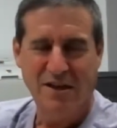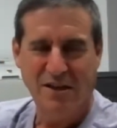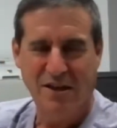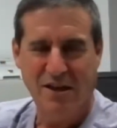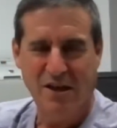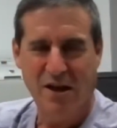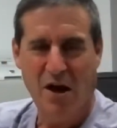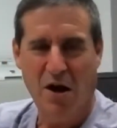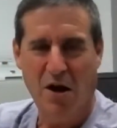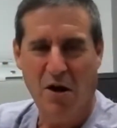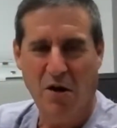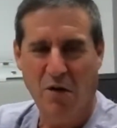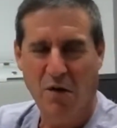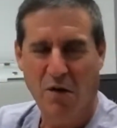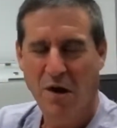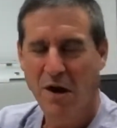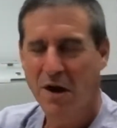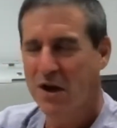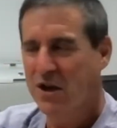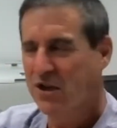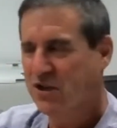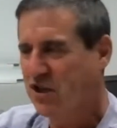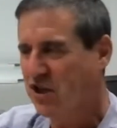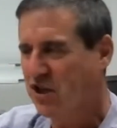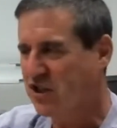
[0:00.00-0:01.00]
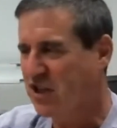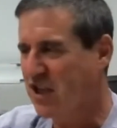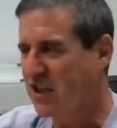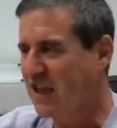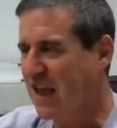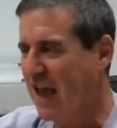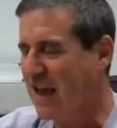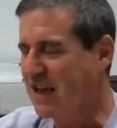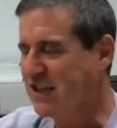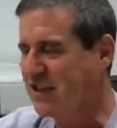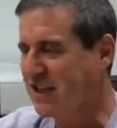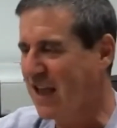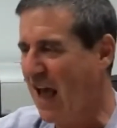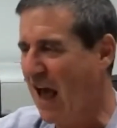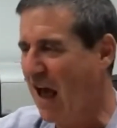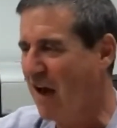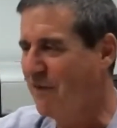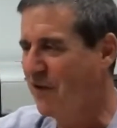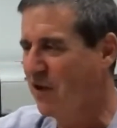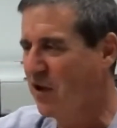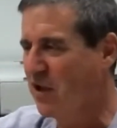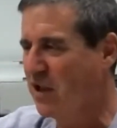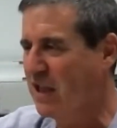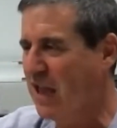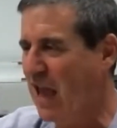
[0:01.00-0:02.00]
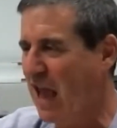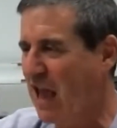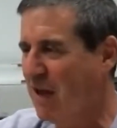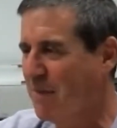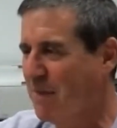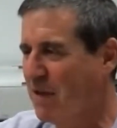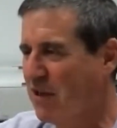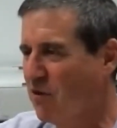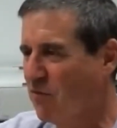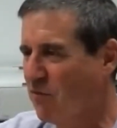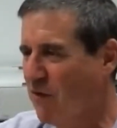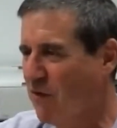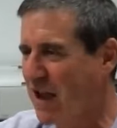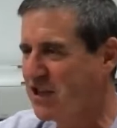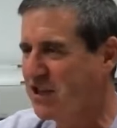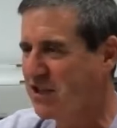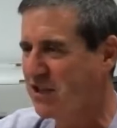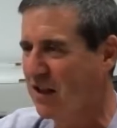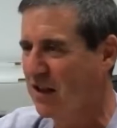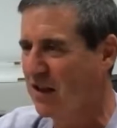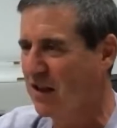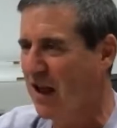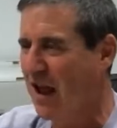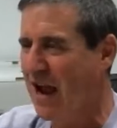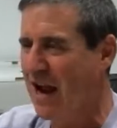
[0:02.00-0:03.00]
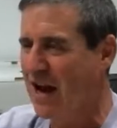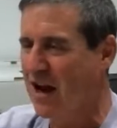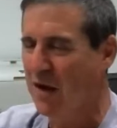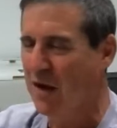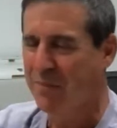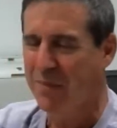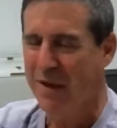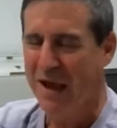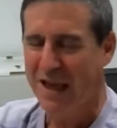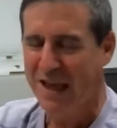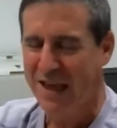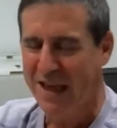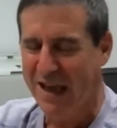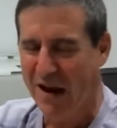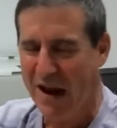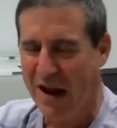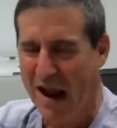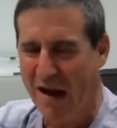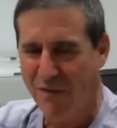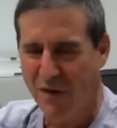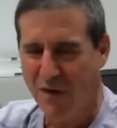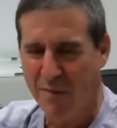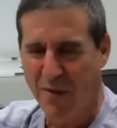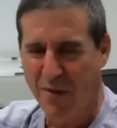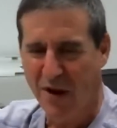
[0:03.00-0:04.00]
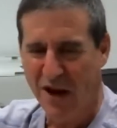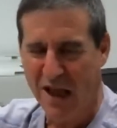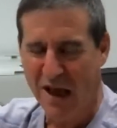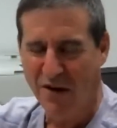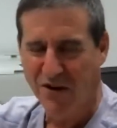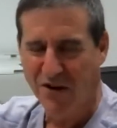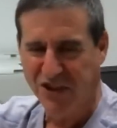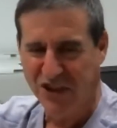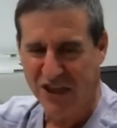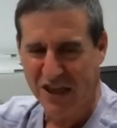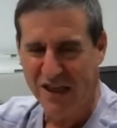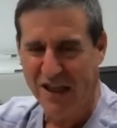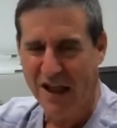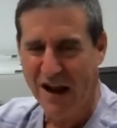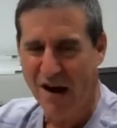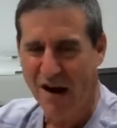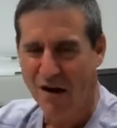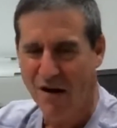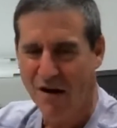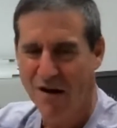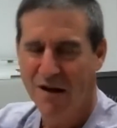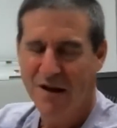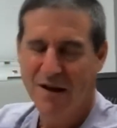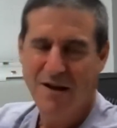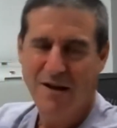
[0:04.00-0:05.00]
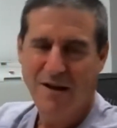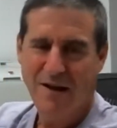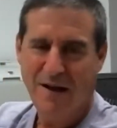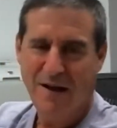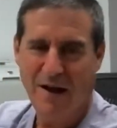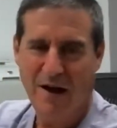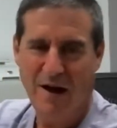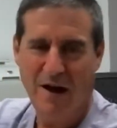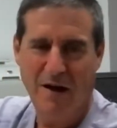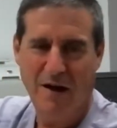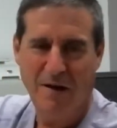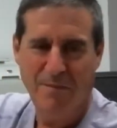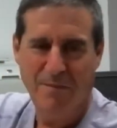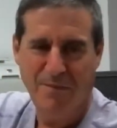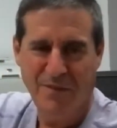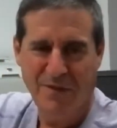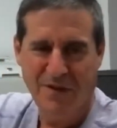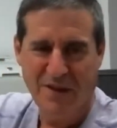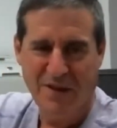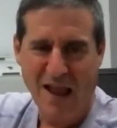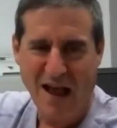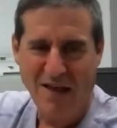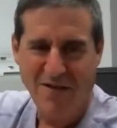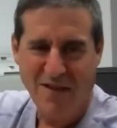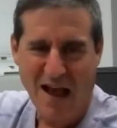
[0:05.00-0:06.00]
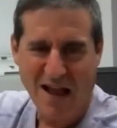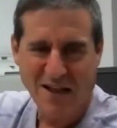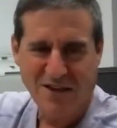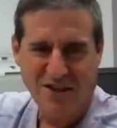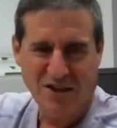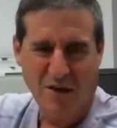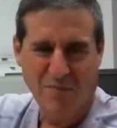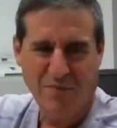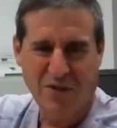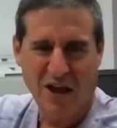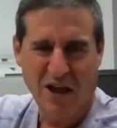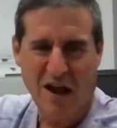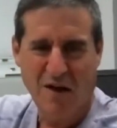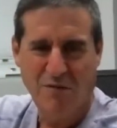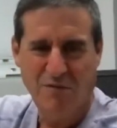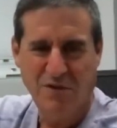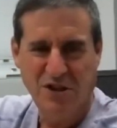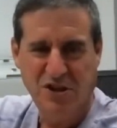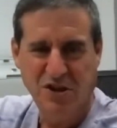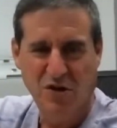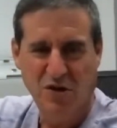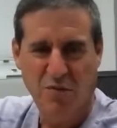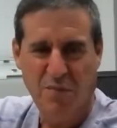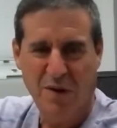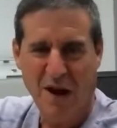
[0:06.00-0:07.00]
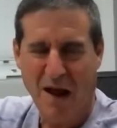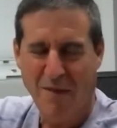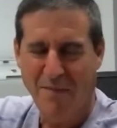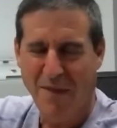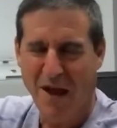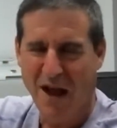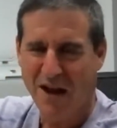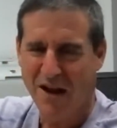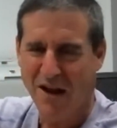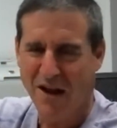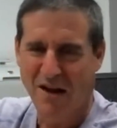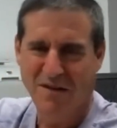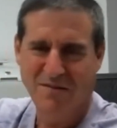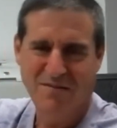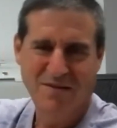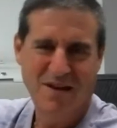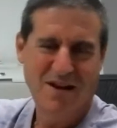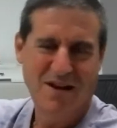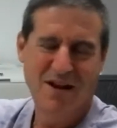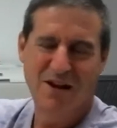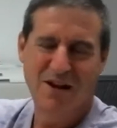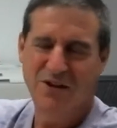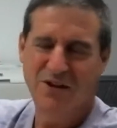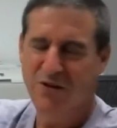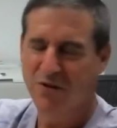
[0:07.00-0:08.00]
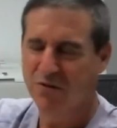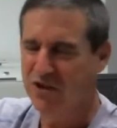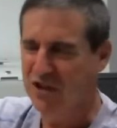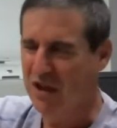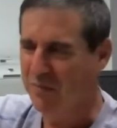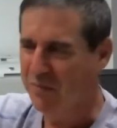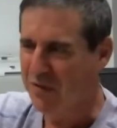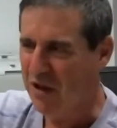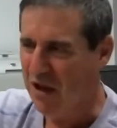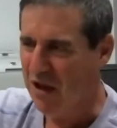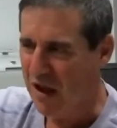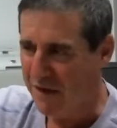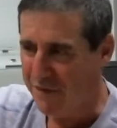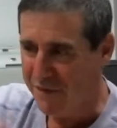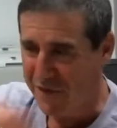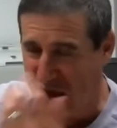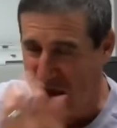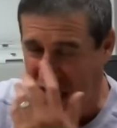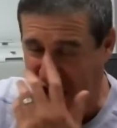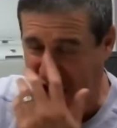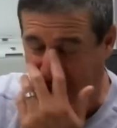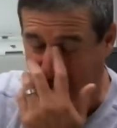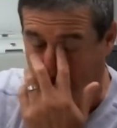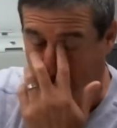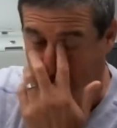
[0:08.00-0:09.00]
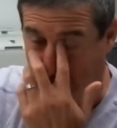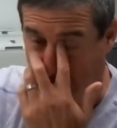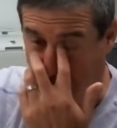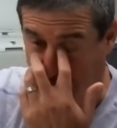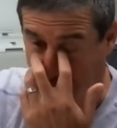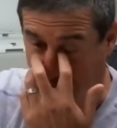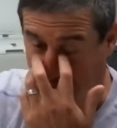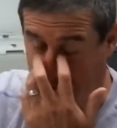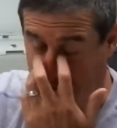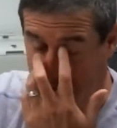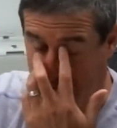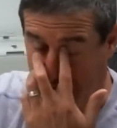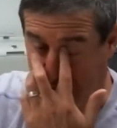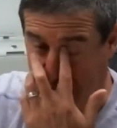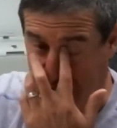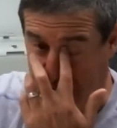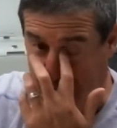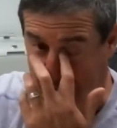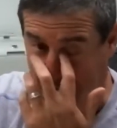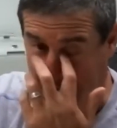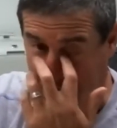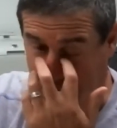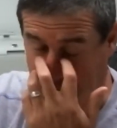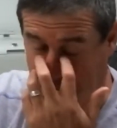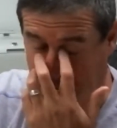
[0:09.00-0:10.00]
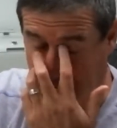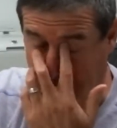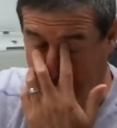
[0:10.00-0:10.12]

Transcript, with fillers: You know, just in case they have a good game and the rest of the lineup, I can get everybody else in there. Um, that that's something I would do, but I'm not gonna do something like fade George or anything like that.